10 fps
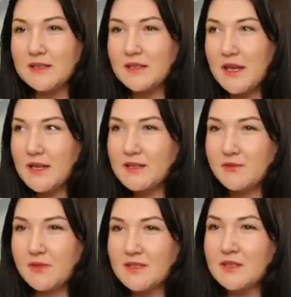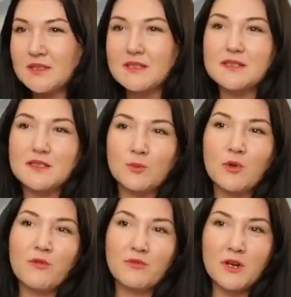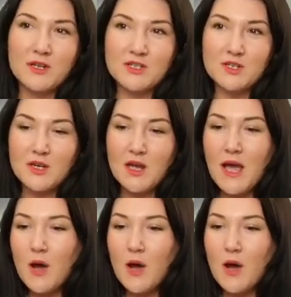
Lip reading: tax resident system of Russia,